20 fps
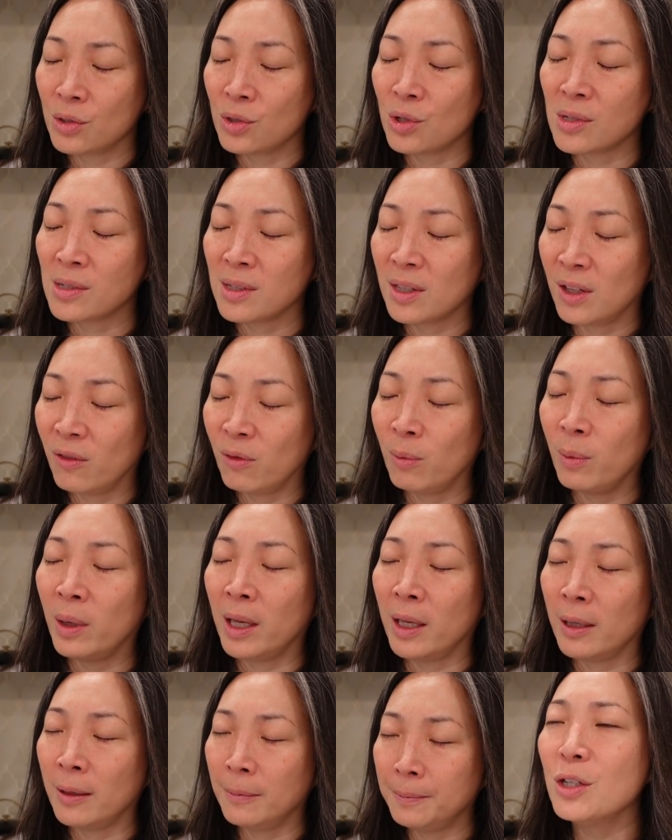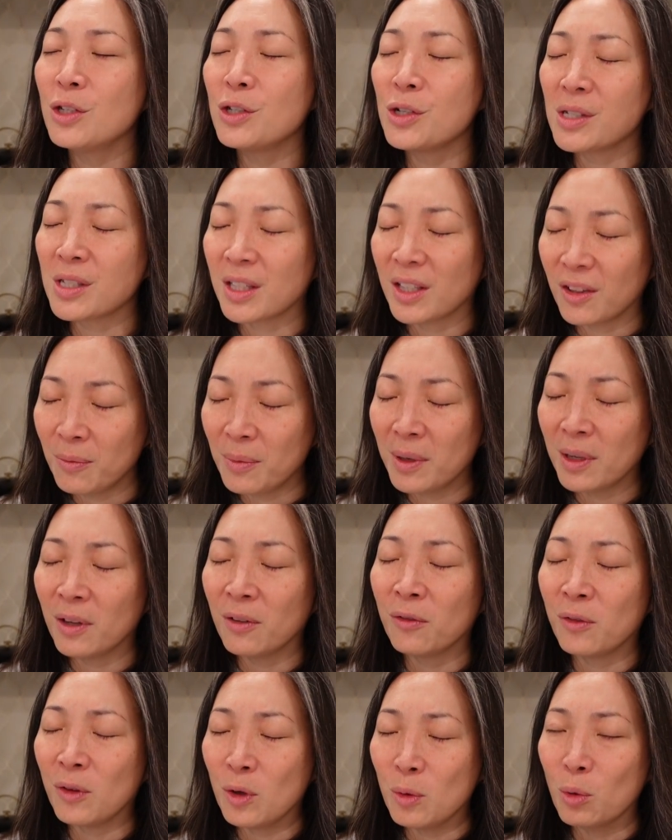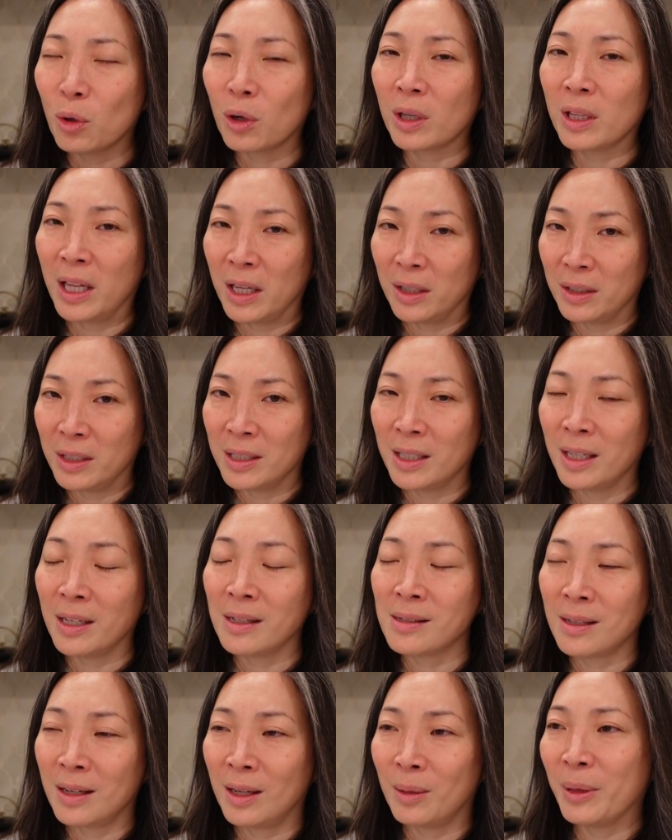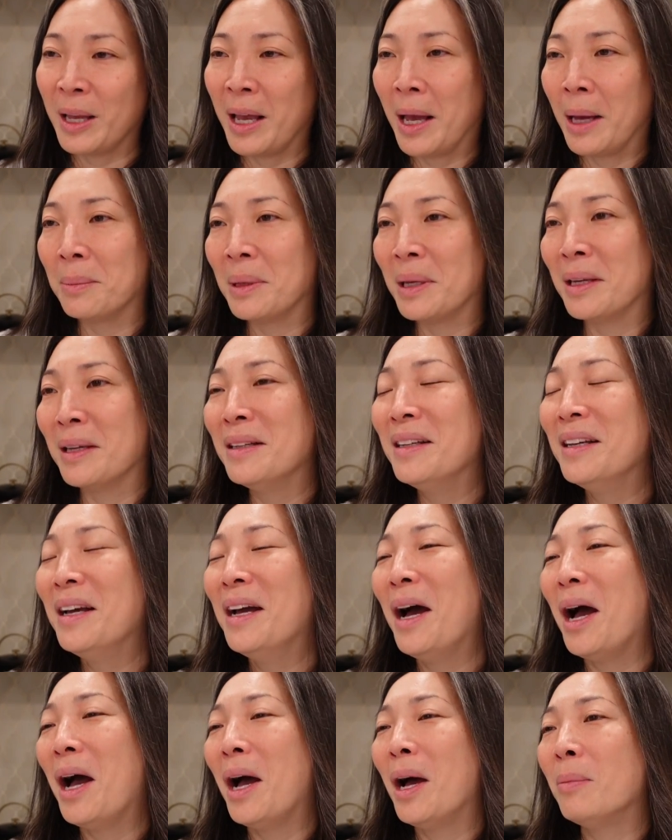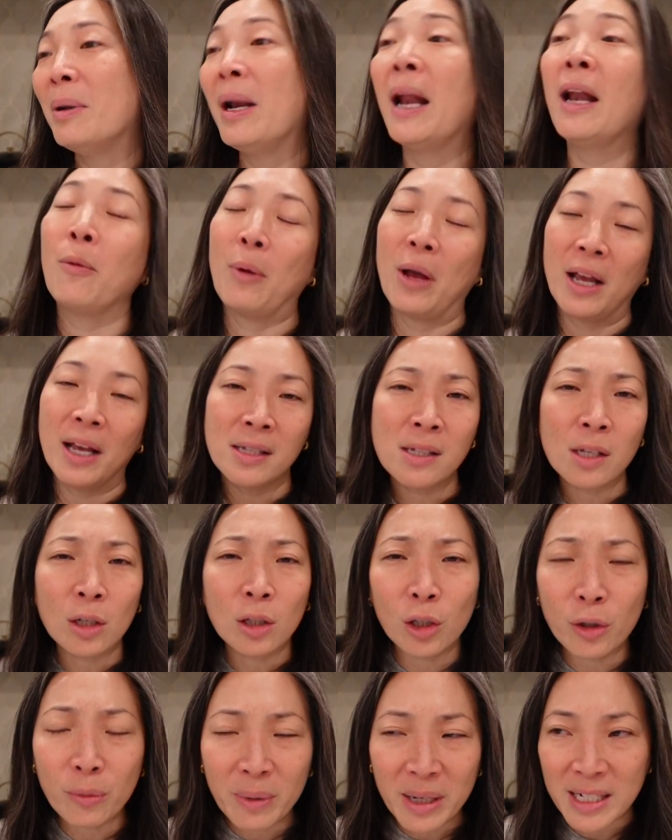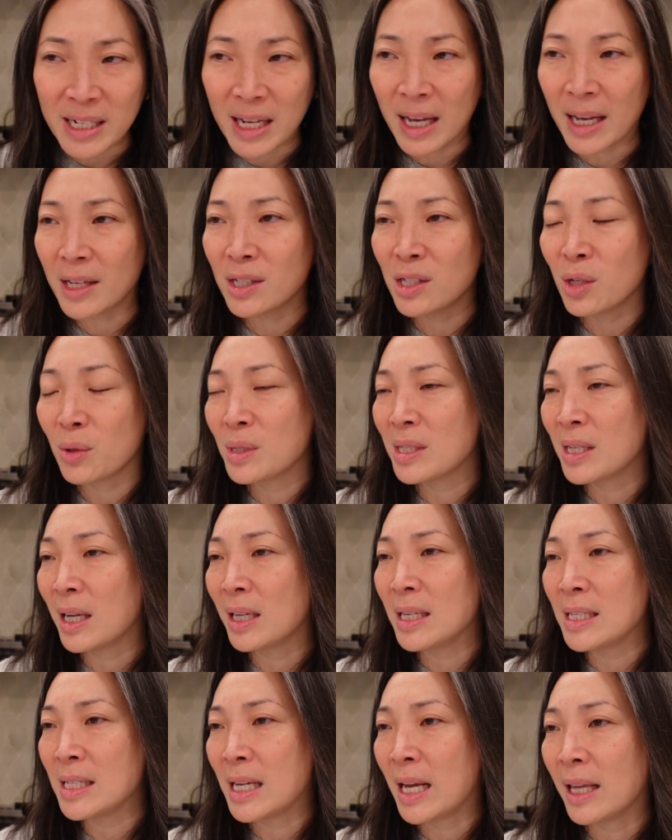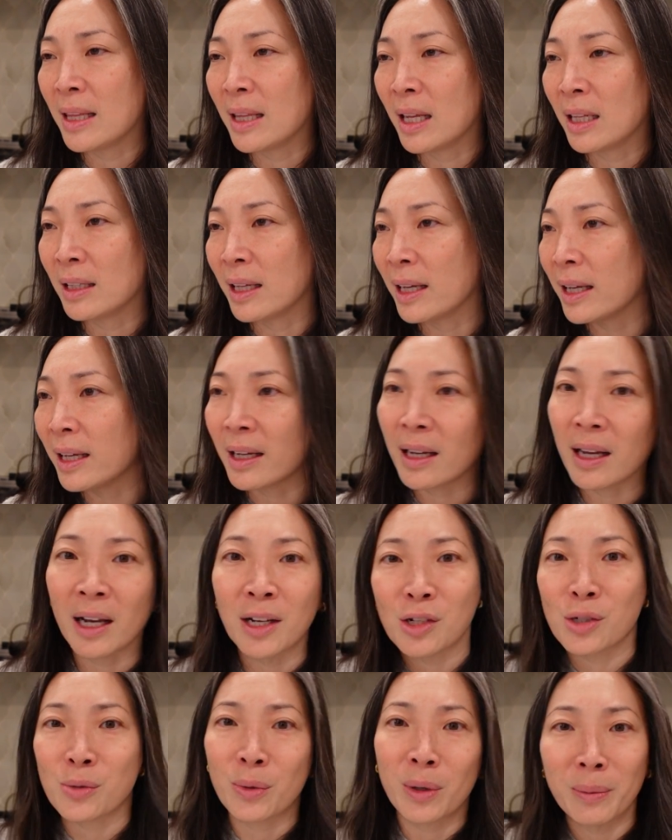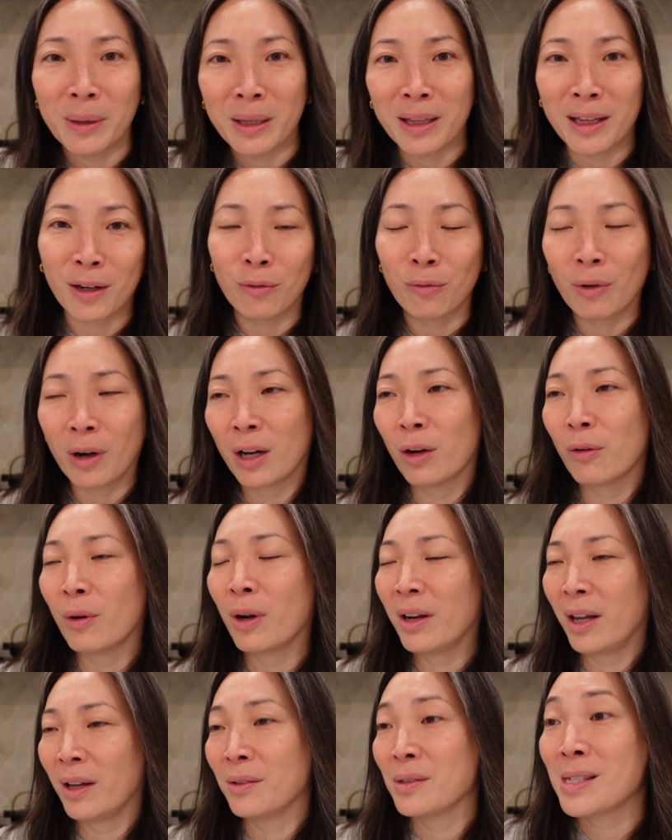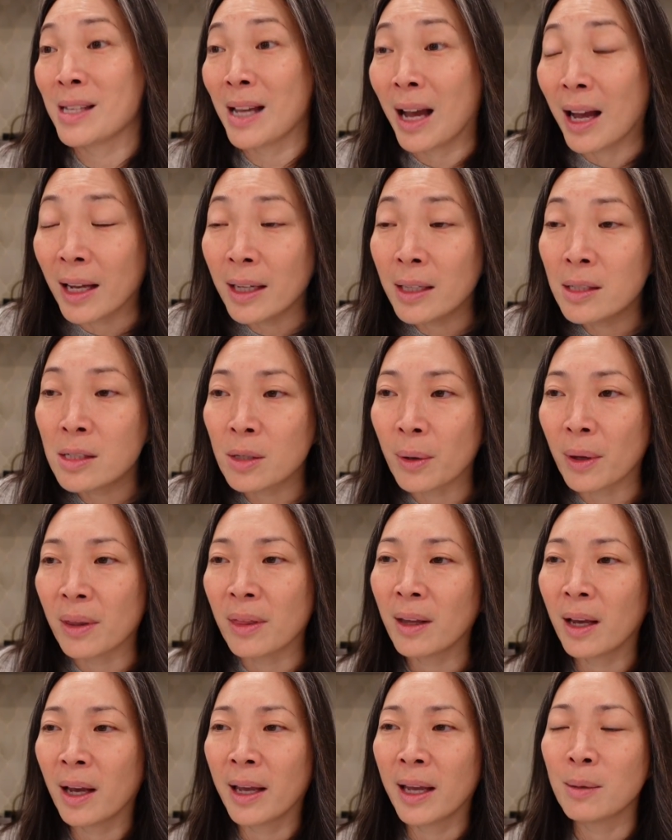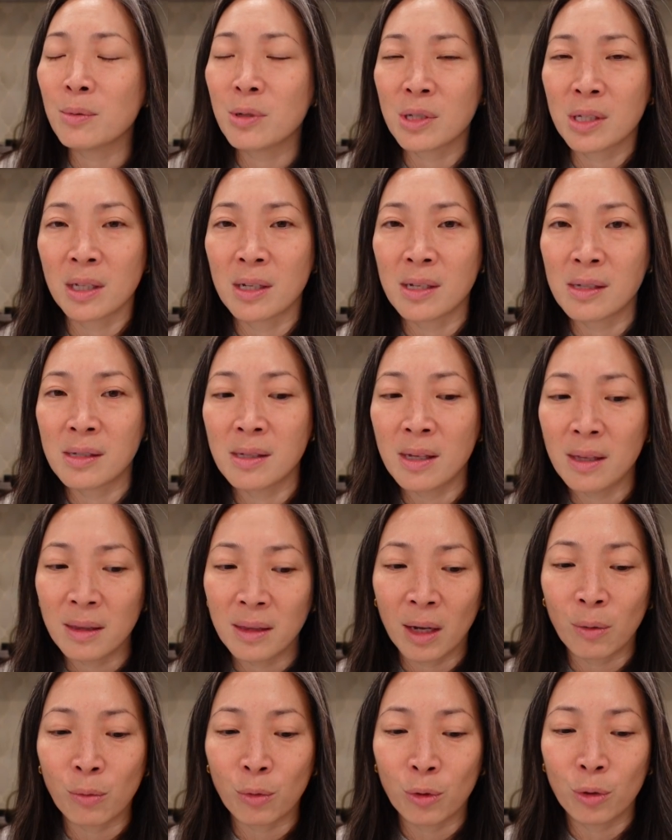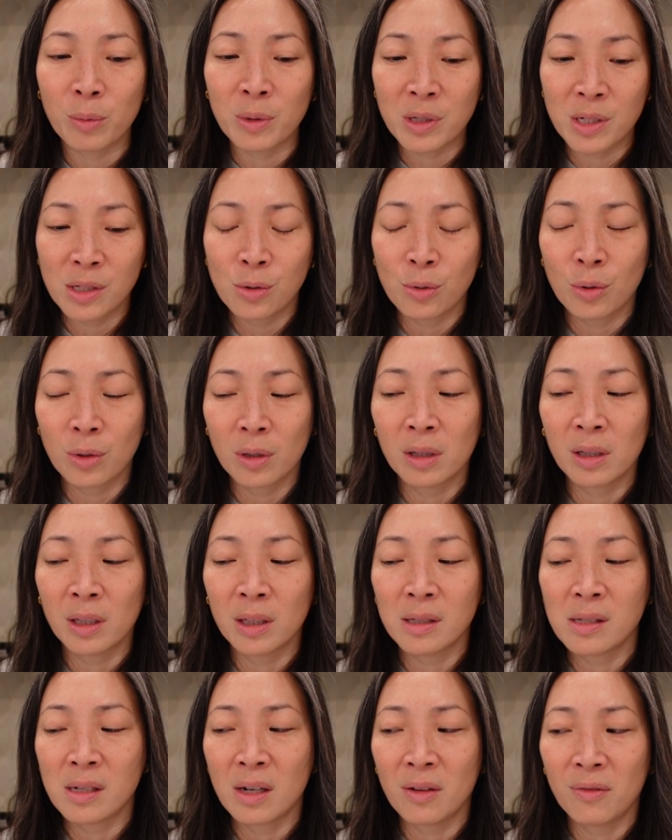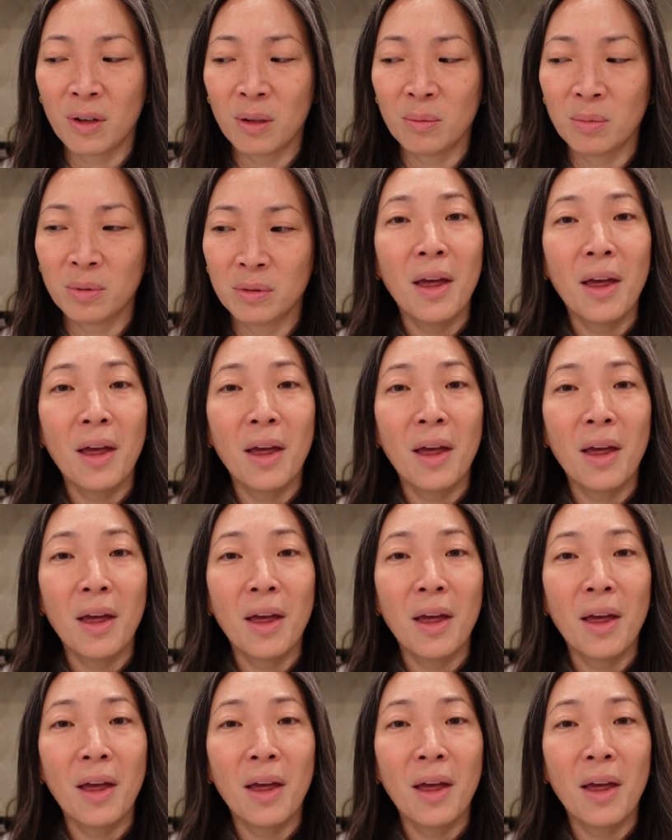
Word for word: Just give me, just give me a few more cloudy days and I'll be happy. Uh, but anyway, it's a gloomy day, so it's not a day that like, I just wanna be like running around outside. So I think I am just gonna sit in that room and just sort of clean stuff up.